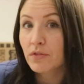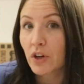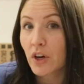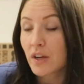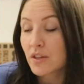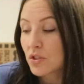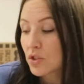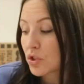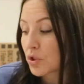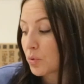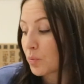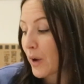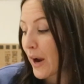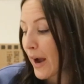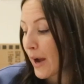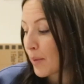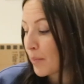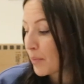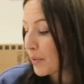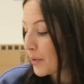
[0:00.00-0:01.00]
for us to
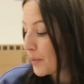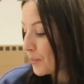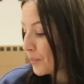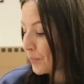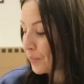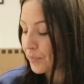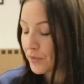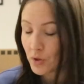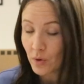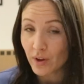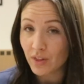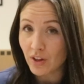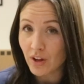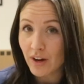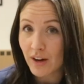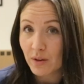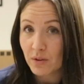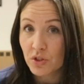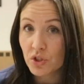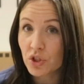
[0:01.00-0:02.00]
wrap. So I thought
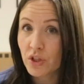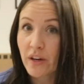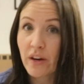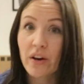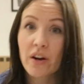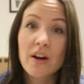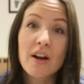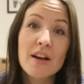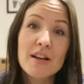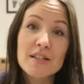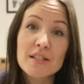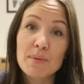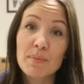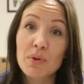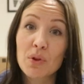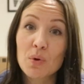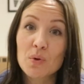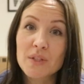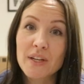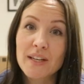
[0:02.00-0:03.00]
I would share some
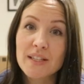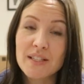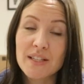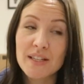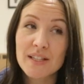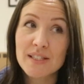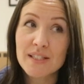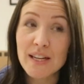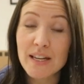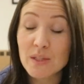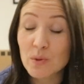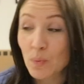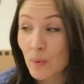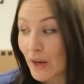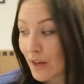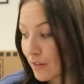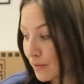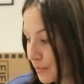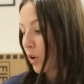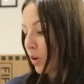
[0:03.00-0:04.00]
of those ideas as
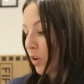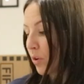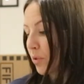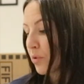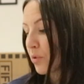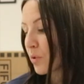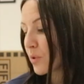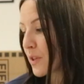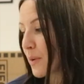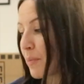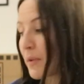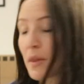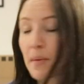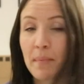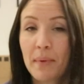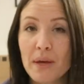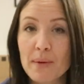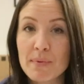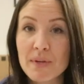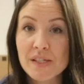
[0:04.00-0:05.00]
well. I'll go through some of the
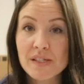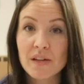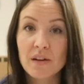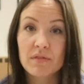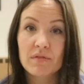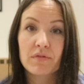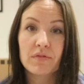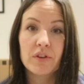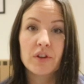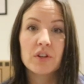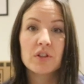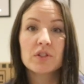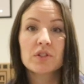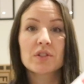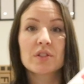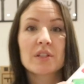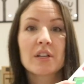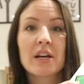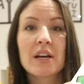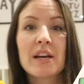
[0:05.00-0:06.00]
baby stuff
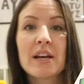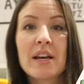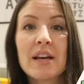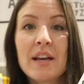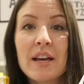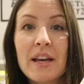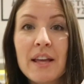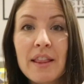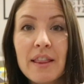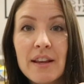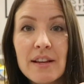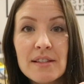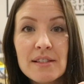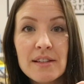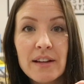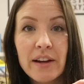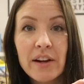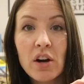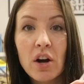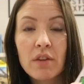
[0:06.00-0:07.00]
first. This
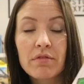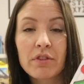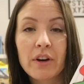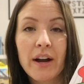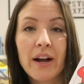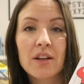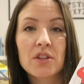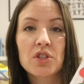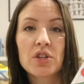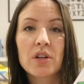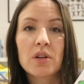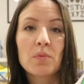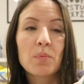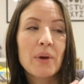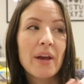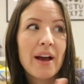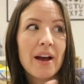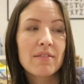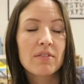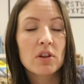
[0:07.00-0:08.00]
I got for Ashton.
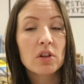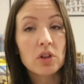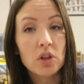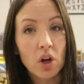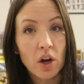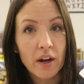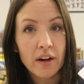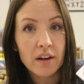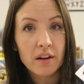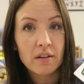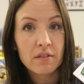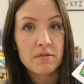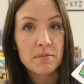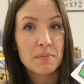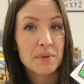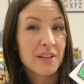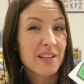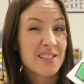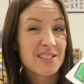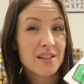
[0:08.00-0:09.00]
We have a lot of
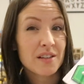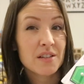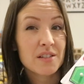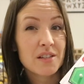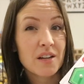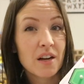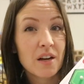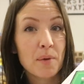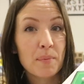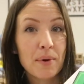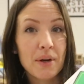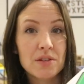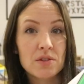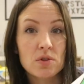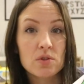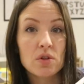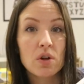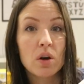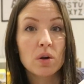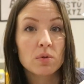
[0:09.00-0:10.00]
Melissa and Doug
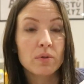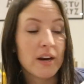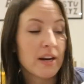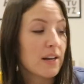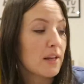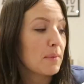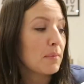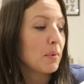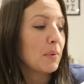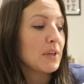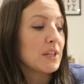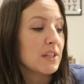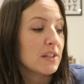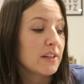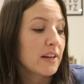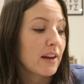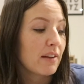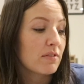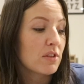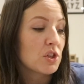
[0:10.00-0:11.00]
puzzles already, but we
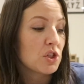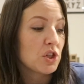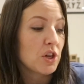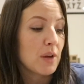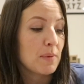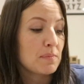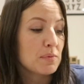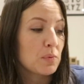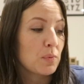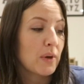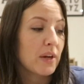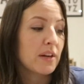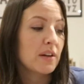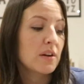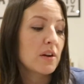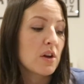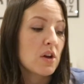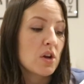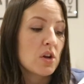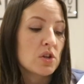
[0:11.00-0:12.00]
didn't have the shapes one.
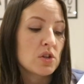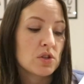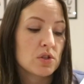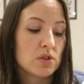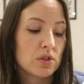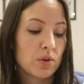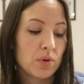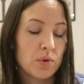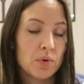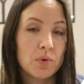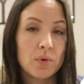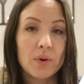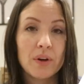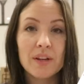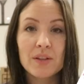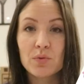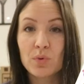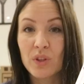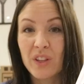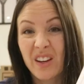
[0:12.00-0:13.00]
So
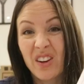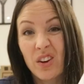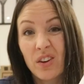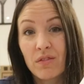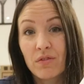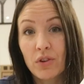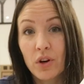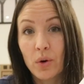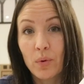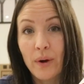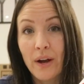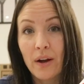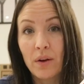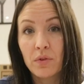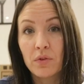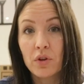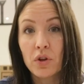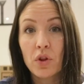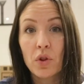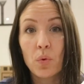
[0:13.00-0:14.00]
it's really good for
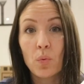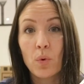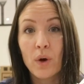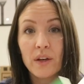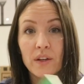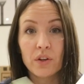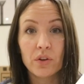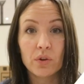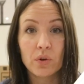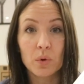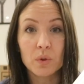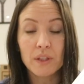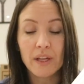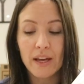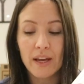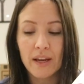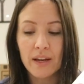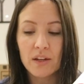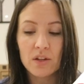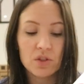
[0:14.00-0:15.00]
around the one year old
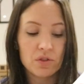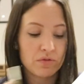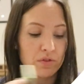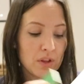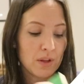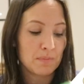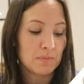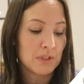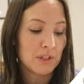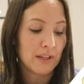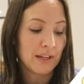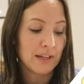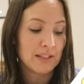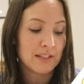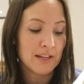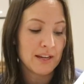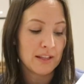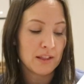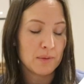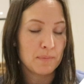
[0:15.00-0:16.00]
age for them to like
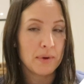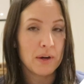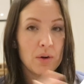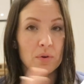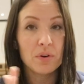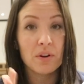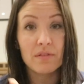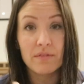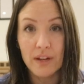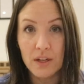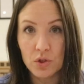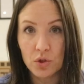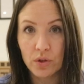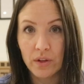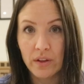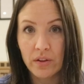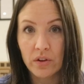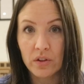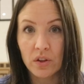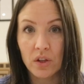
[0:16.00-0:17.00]
take them out.
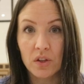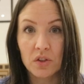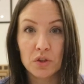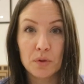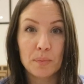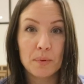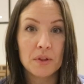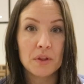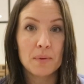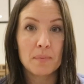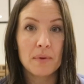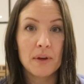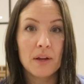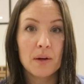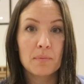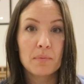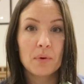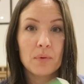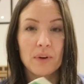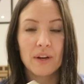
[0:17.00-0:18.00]
Eventually they'll learn to put them
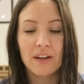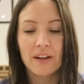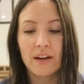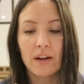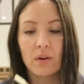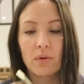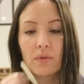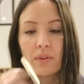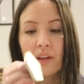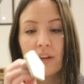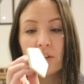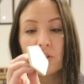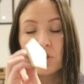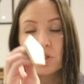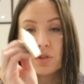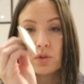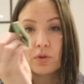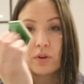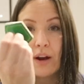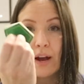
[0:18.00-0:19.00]
in, but right now they can
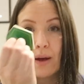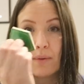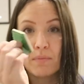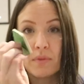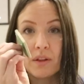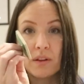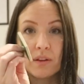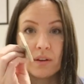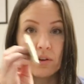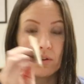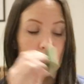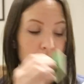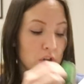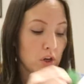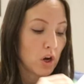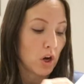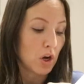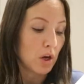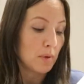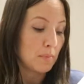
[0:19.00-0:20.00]
just grab the little
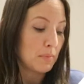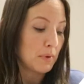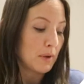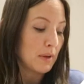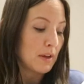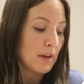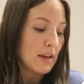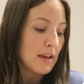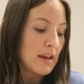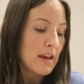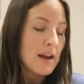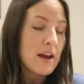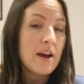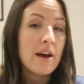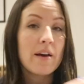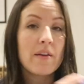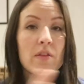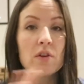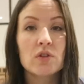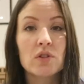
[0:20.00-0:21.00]
knob.
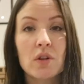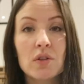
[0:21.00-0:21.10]
And there's